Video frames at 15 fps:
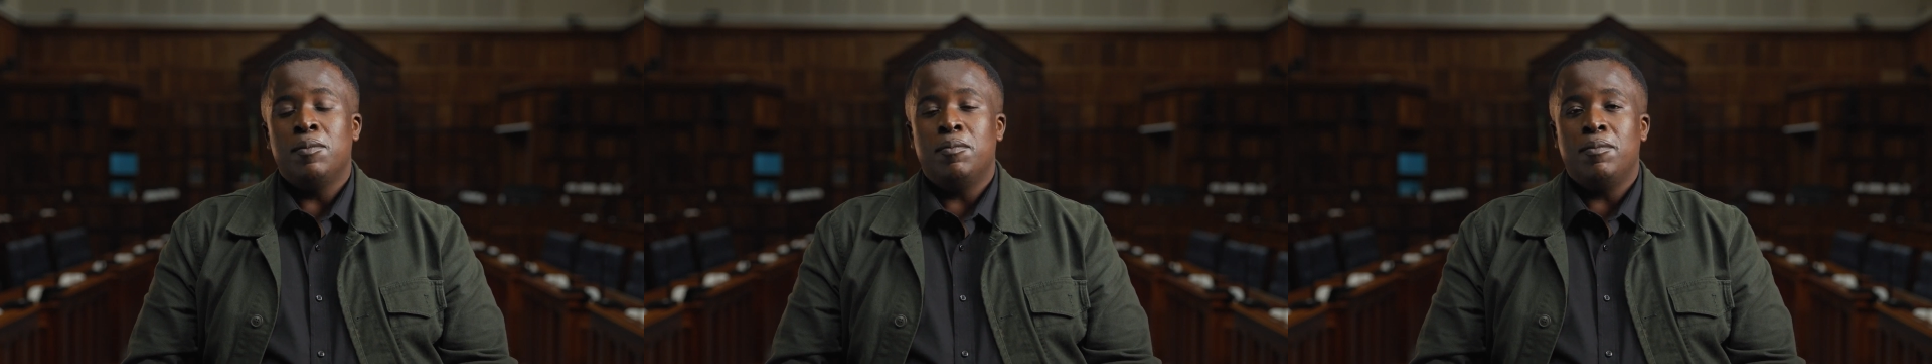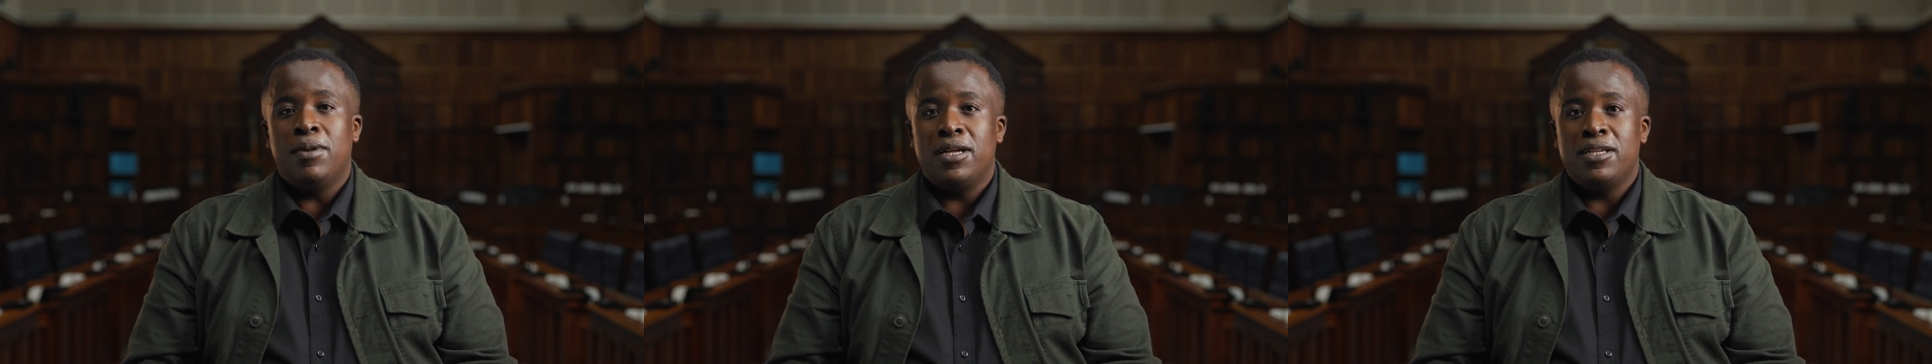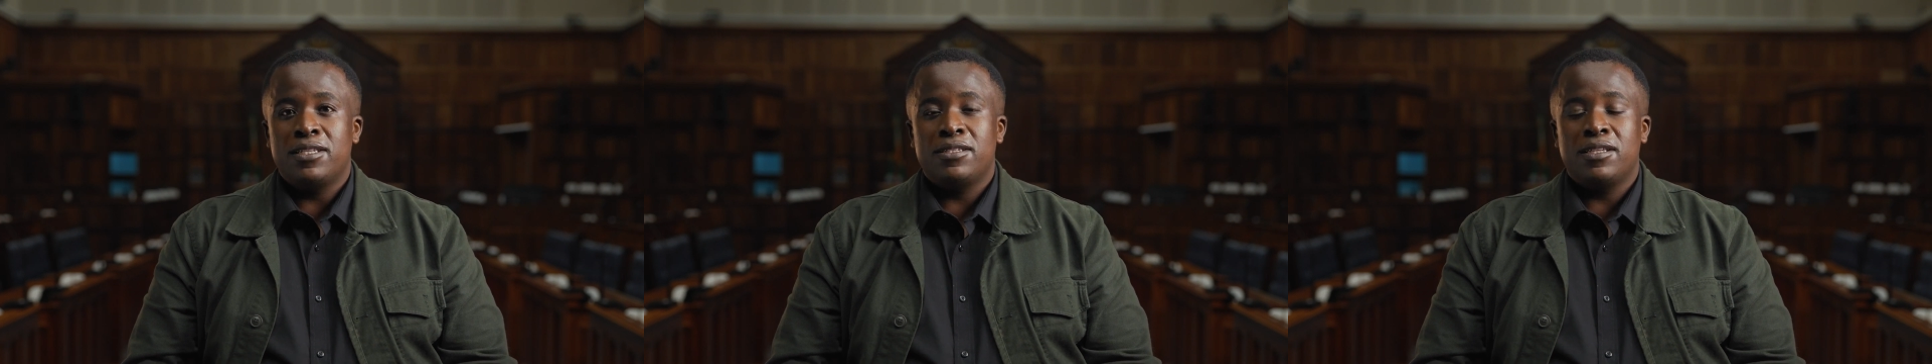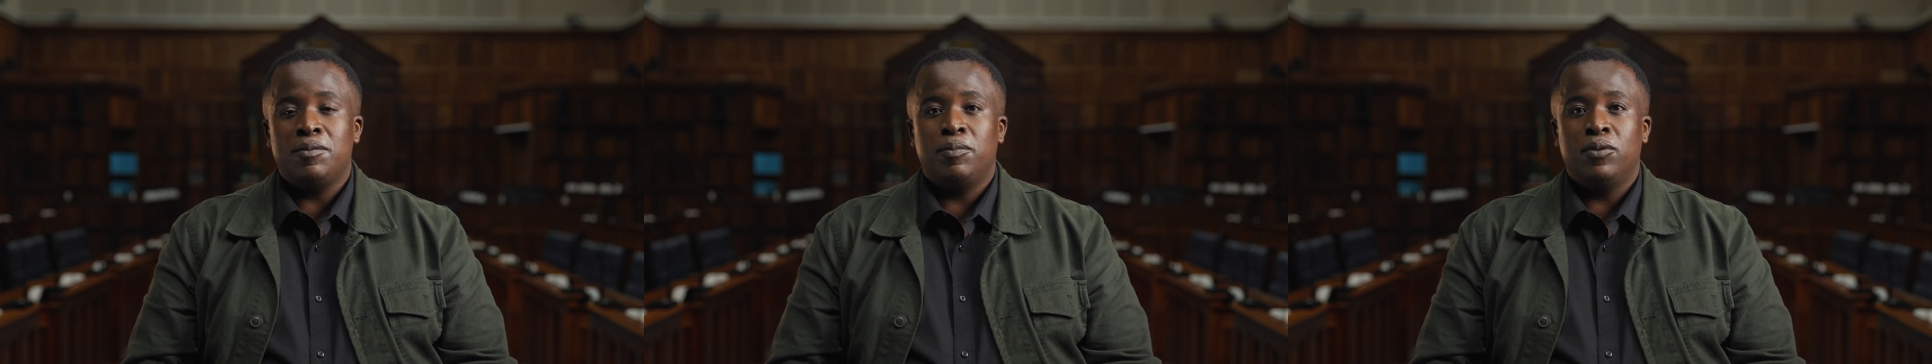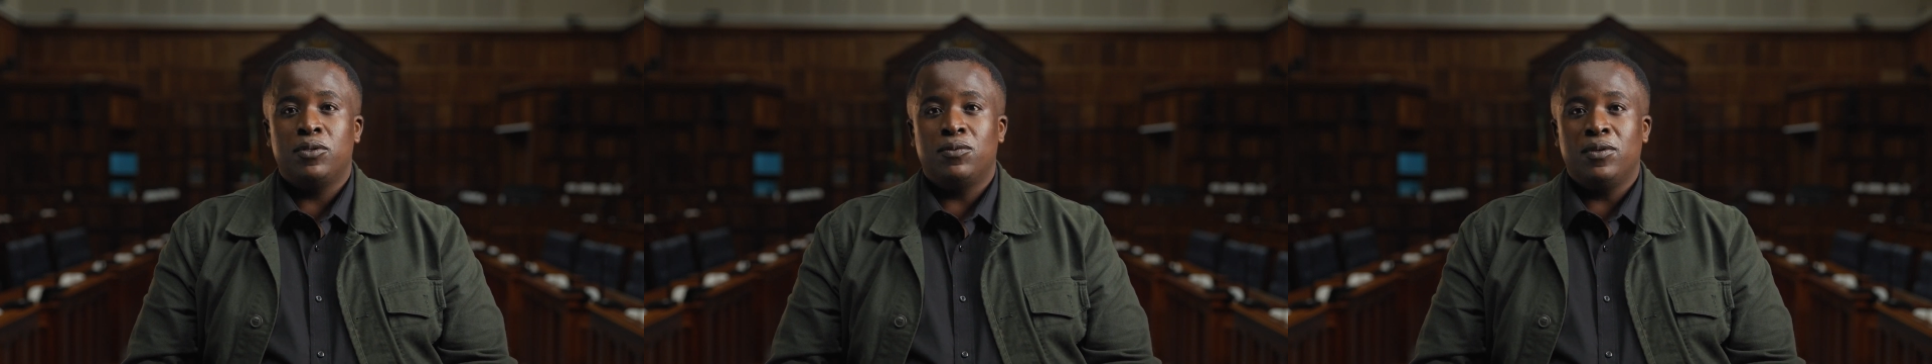must
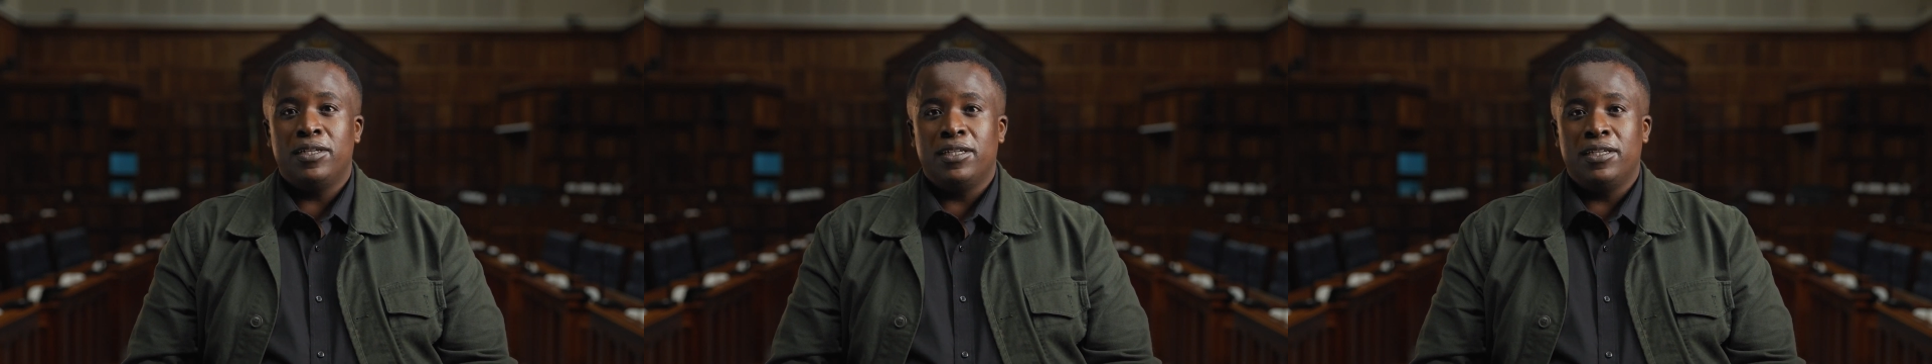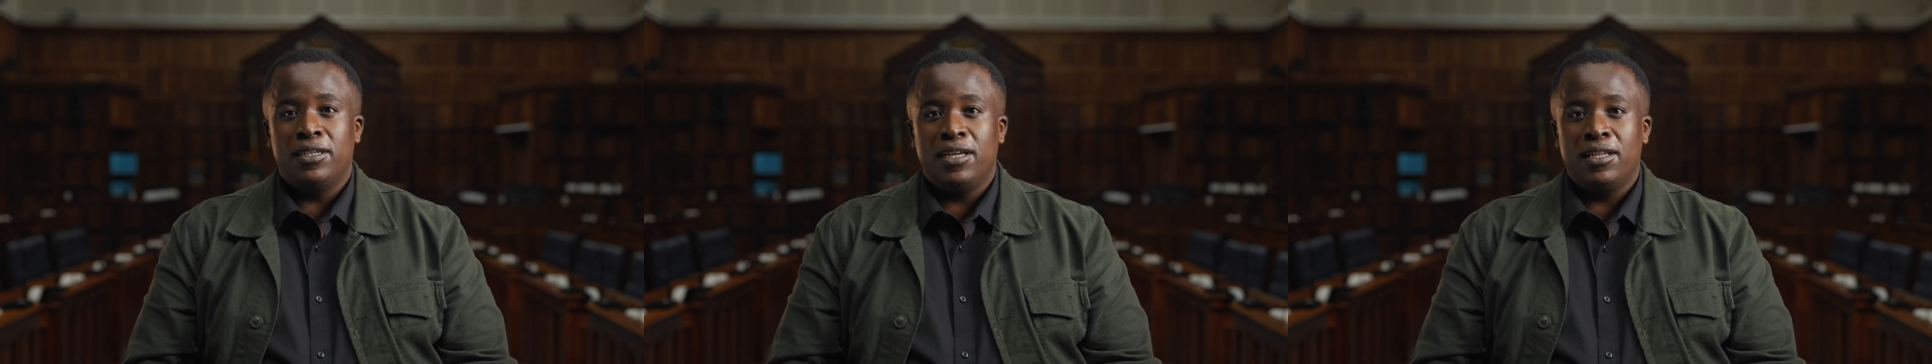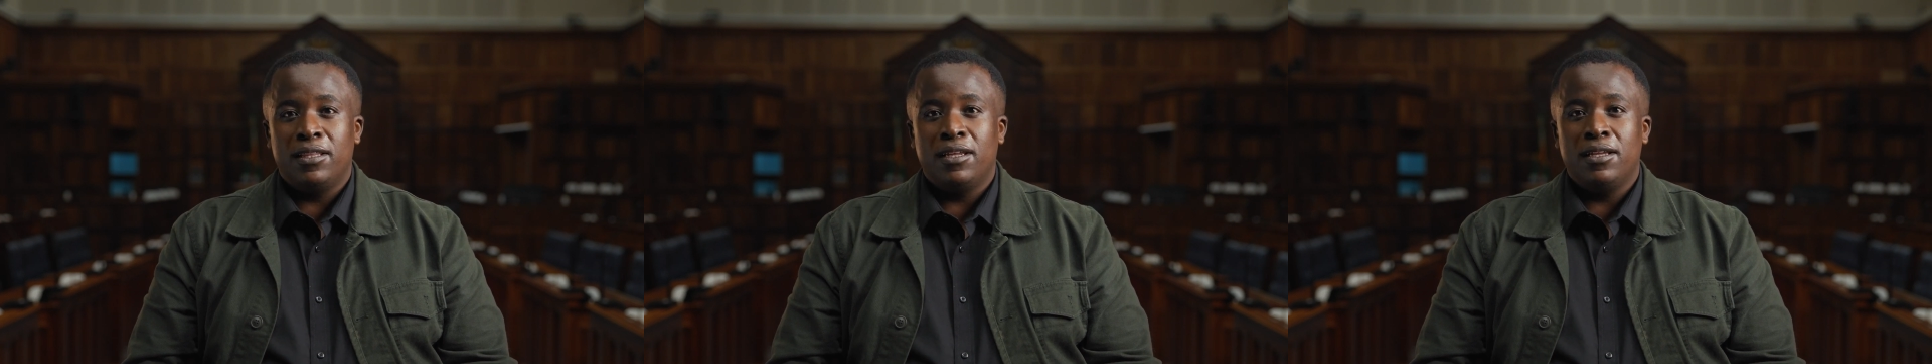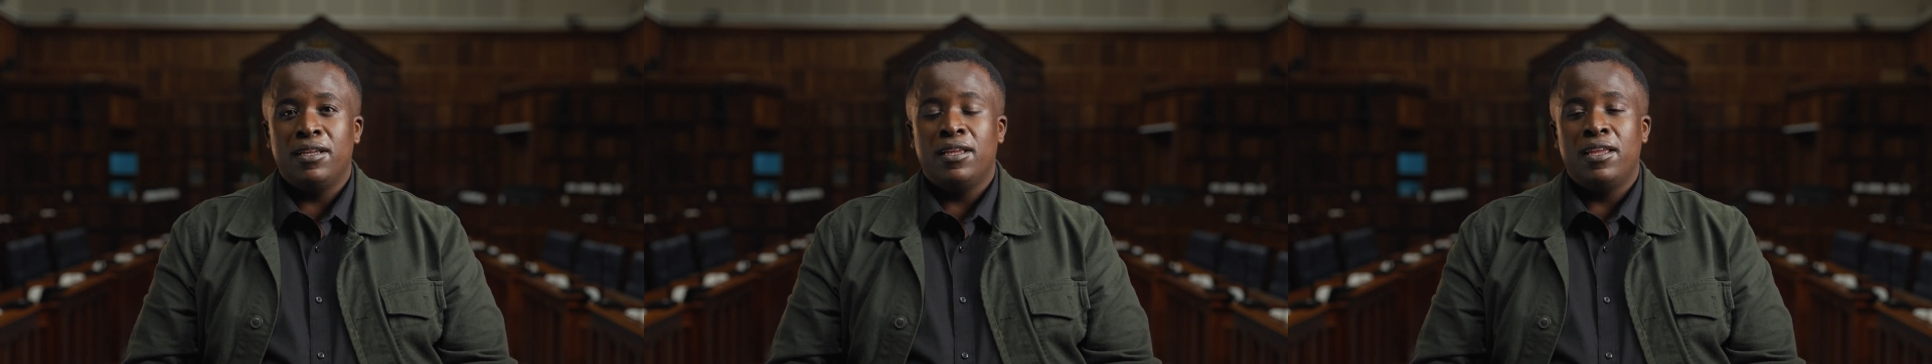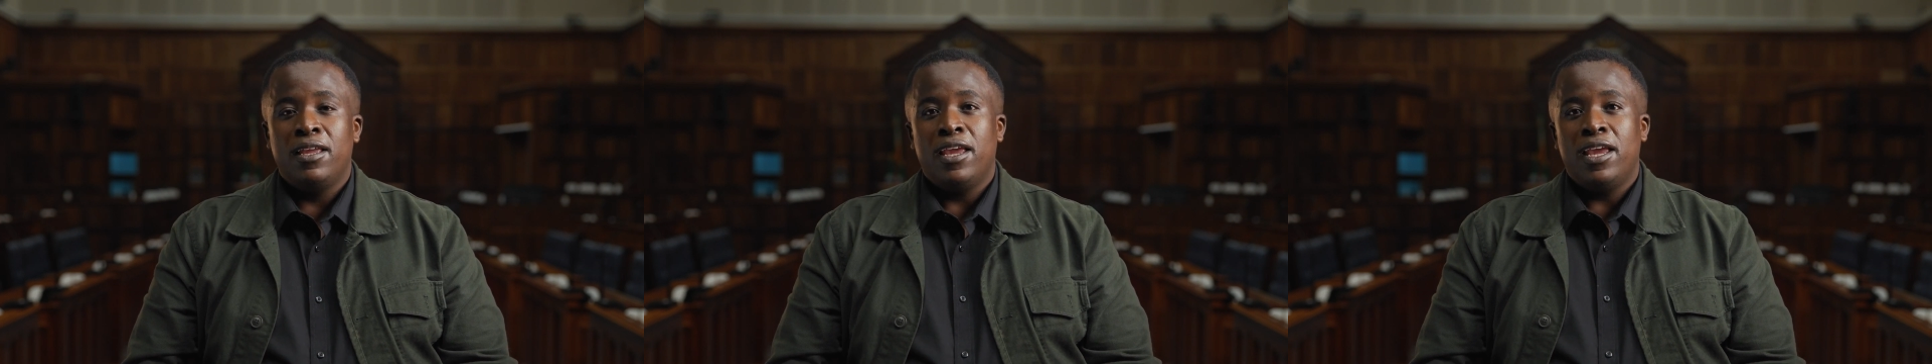support one another